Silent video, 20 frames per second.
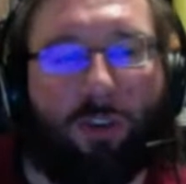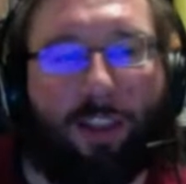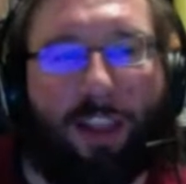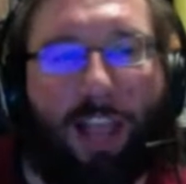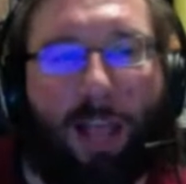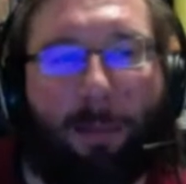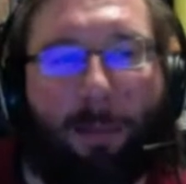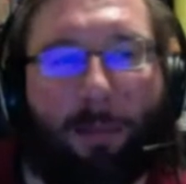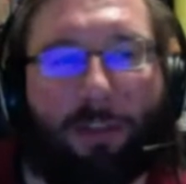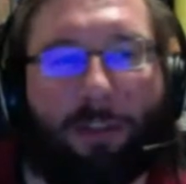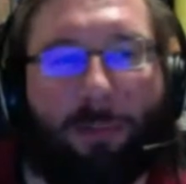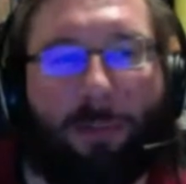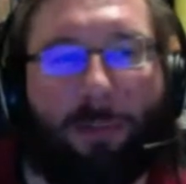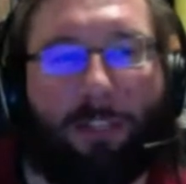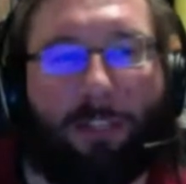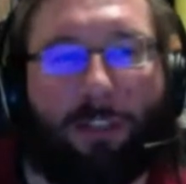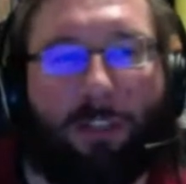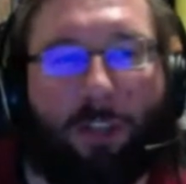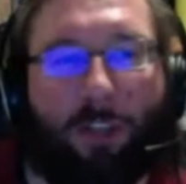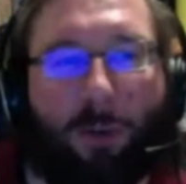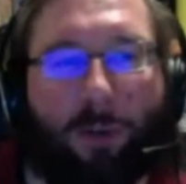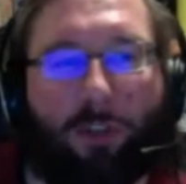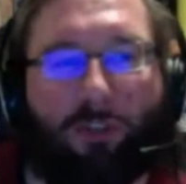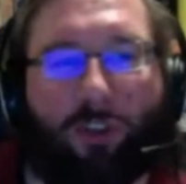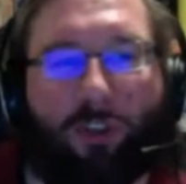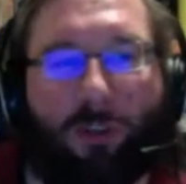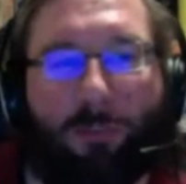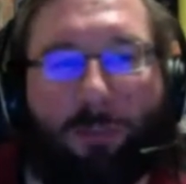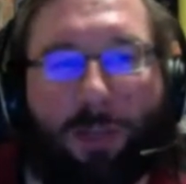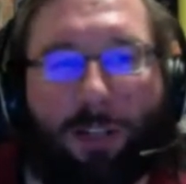of like Hamilton meets Cthulhu as you
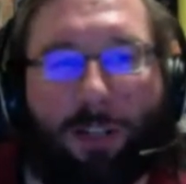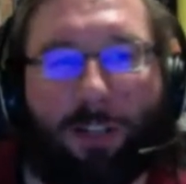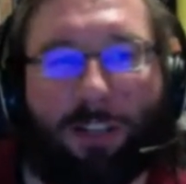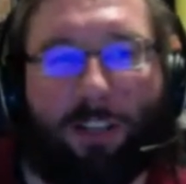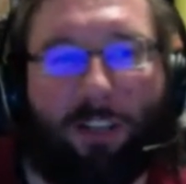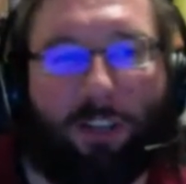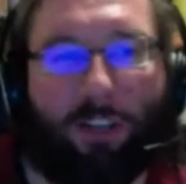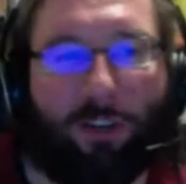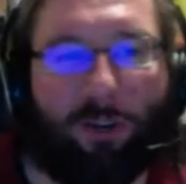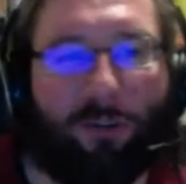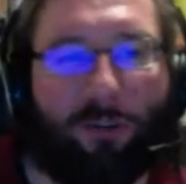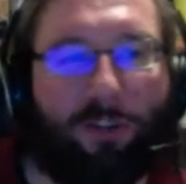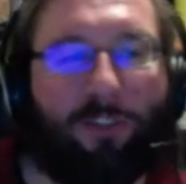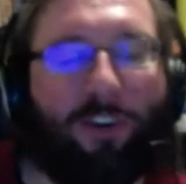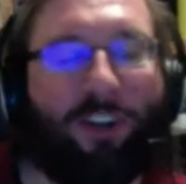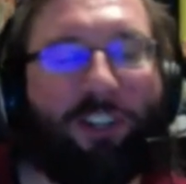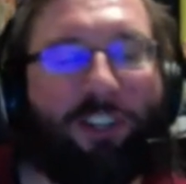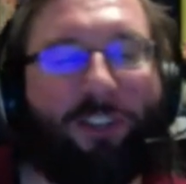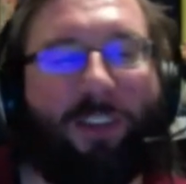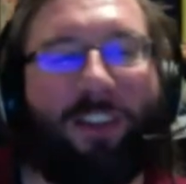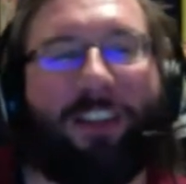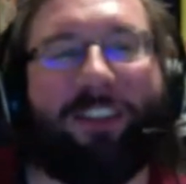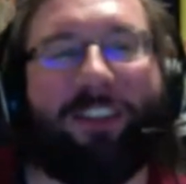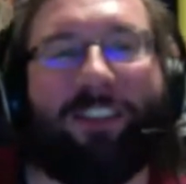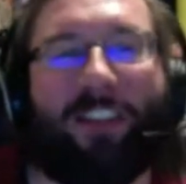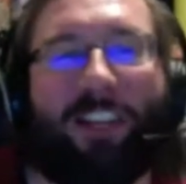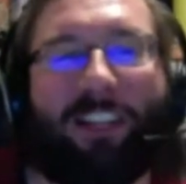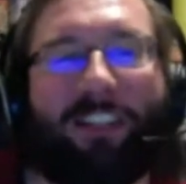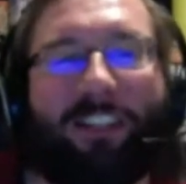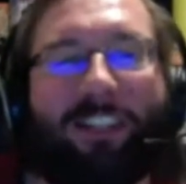try and build a new version of the United
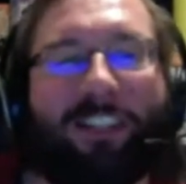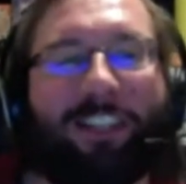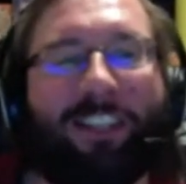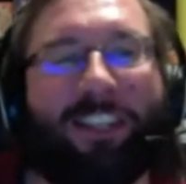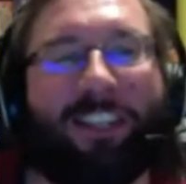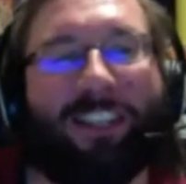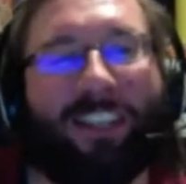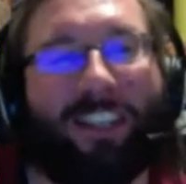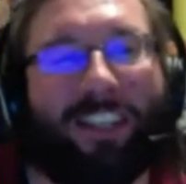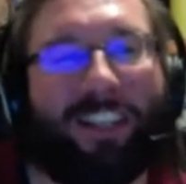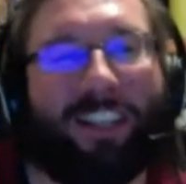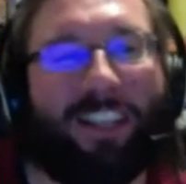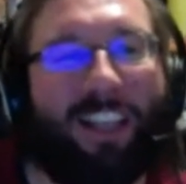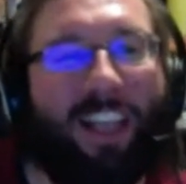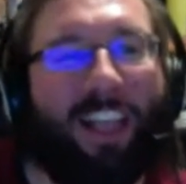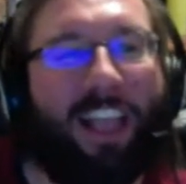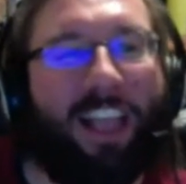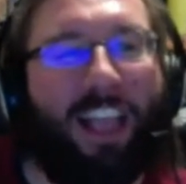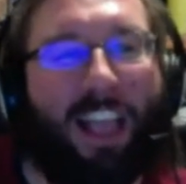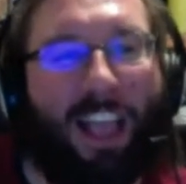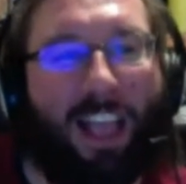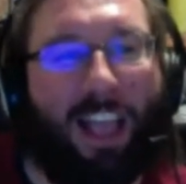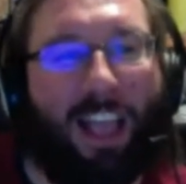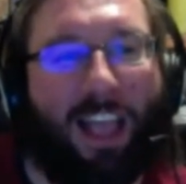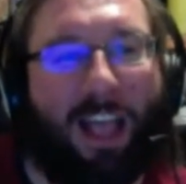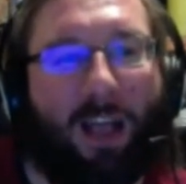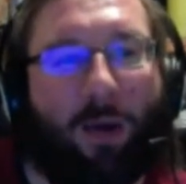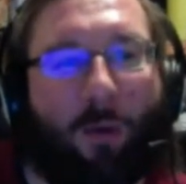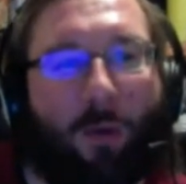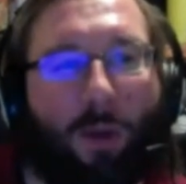States
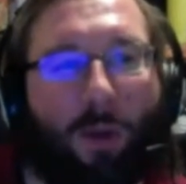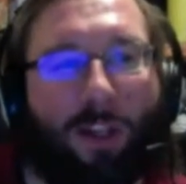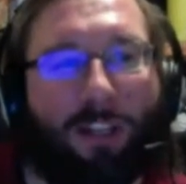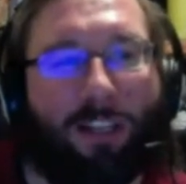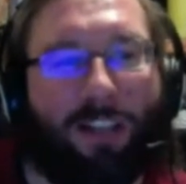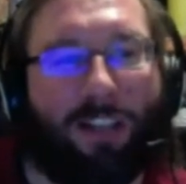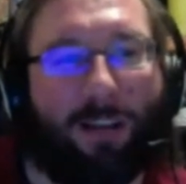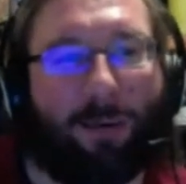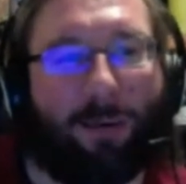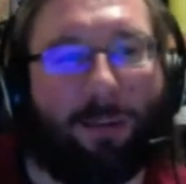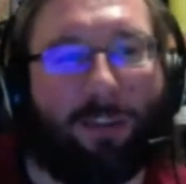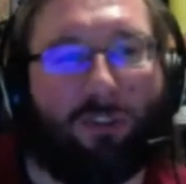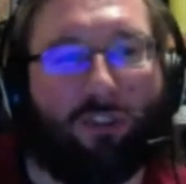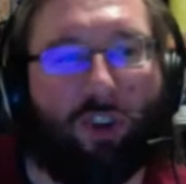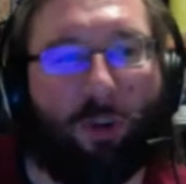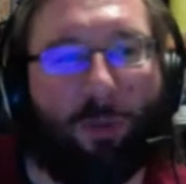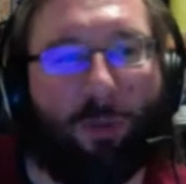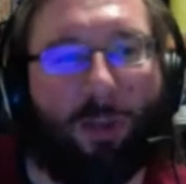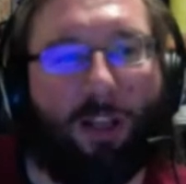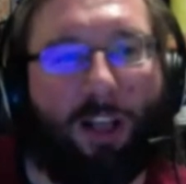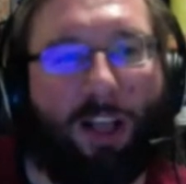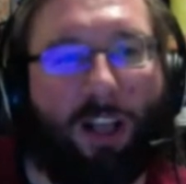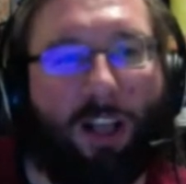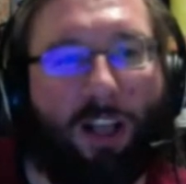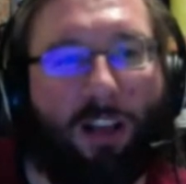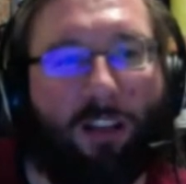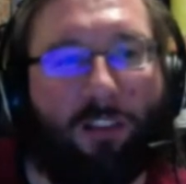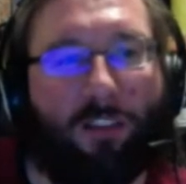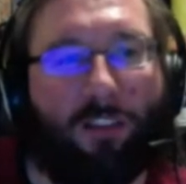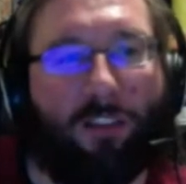while dealing with the trauma
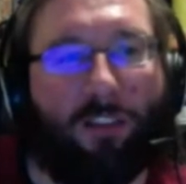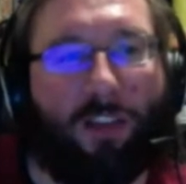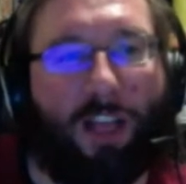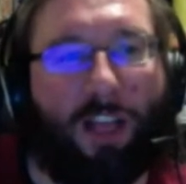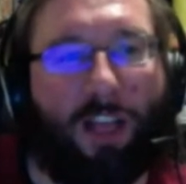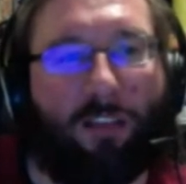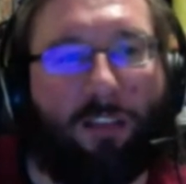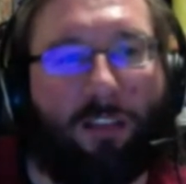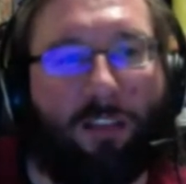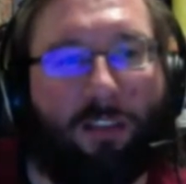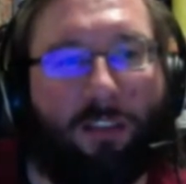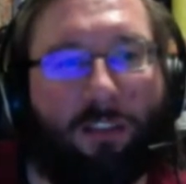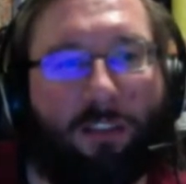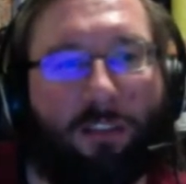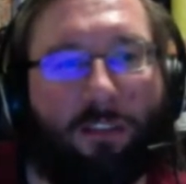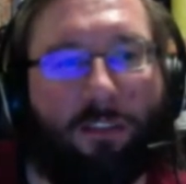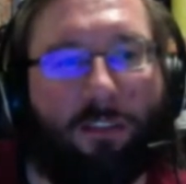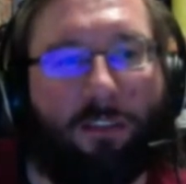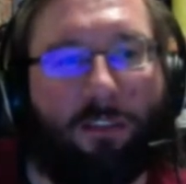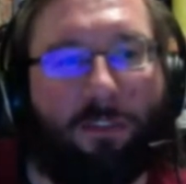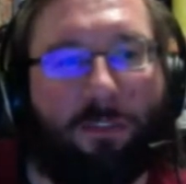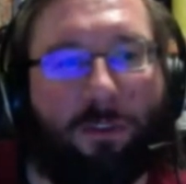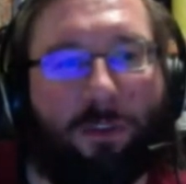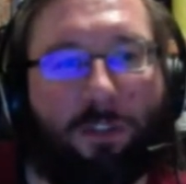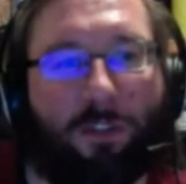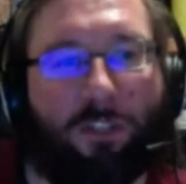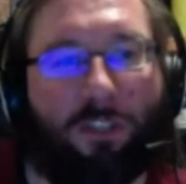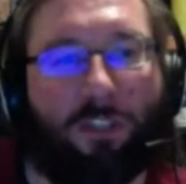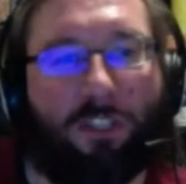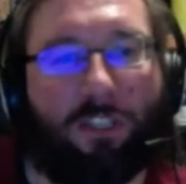of having
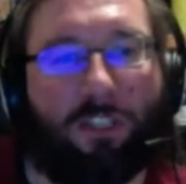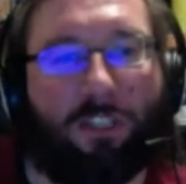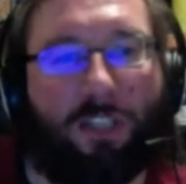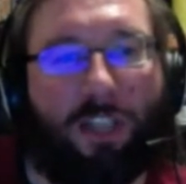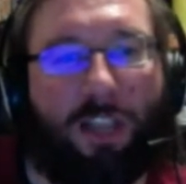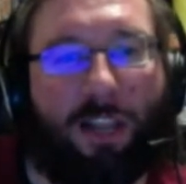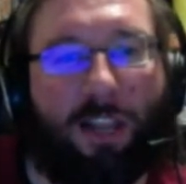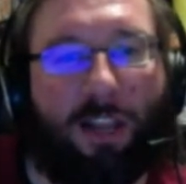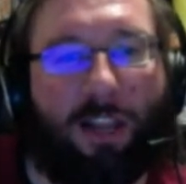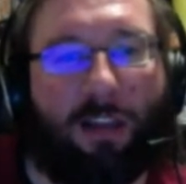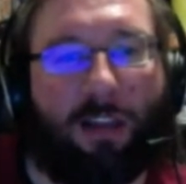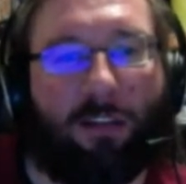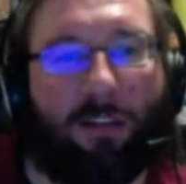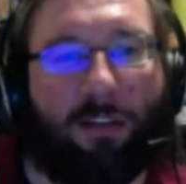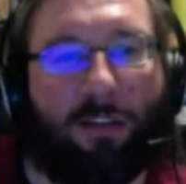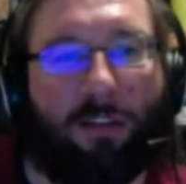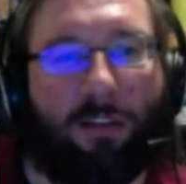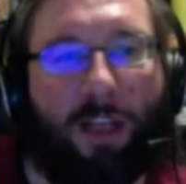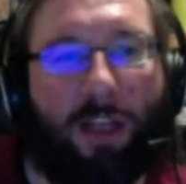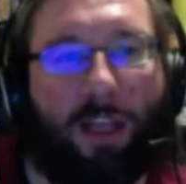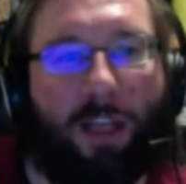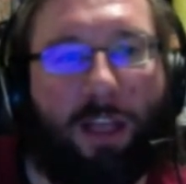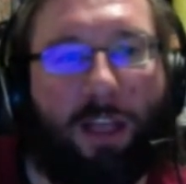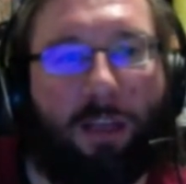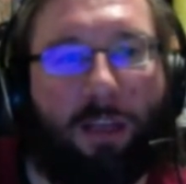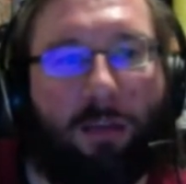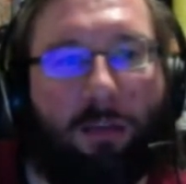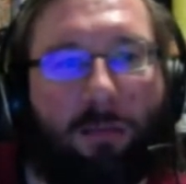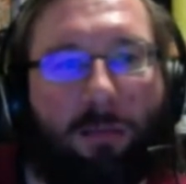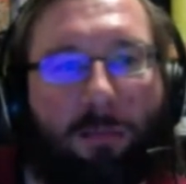fought this alien
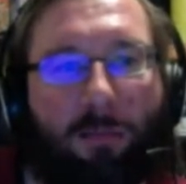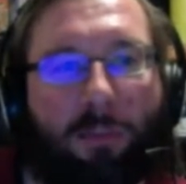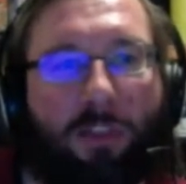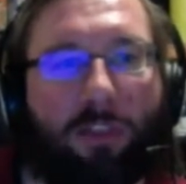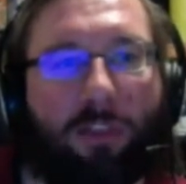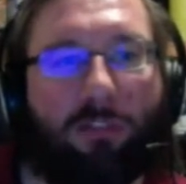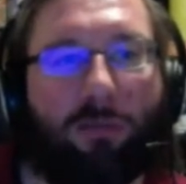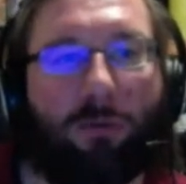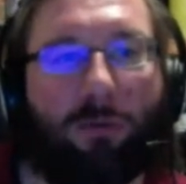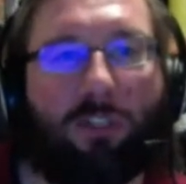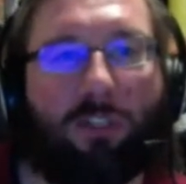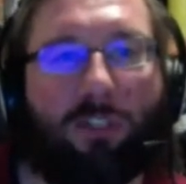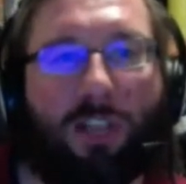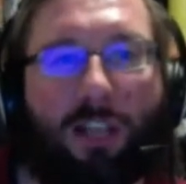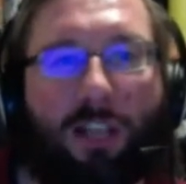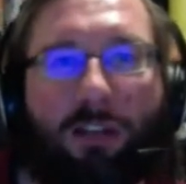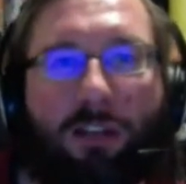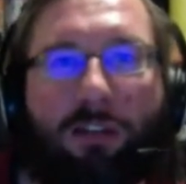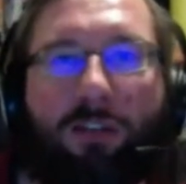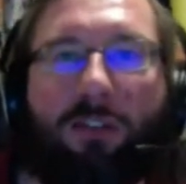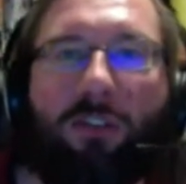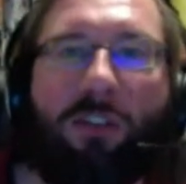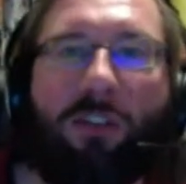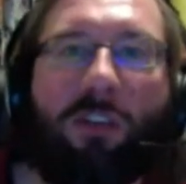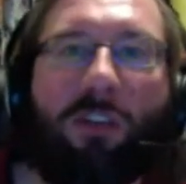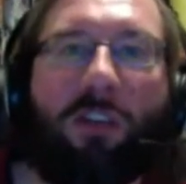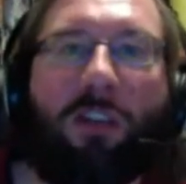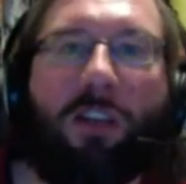mythos force and